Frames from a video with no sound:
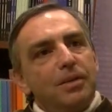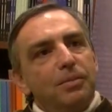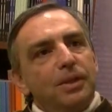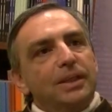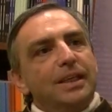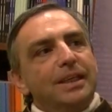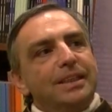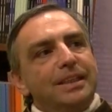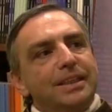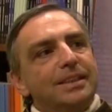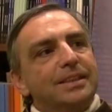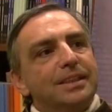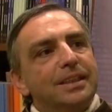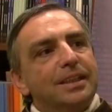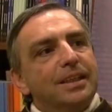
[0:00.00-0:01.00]
But it
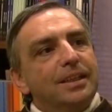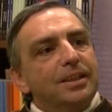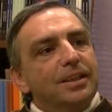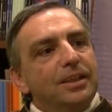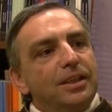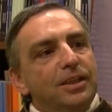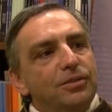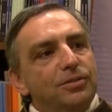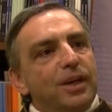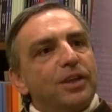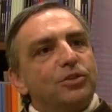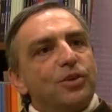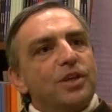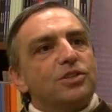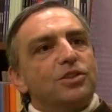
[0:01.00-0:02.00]
is in
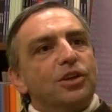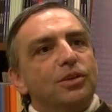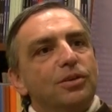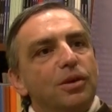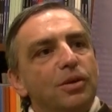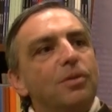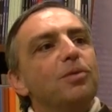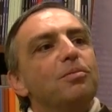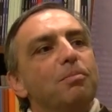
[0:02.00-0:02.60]
fact question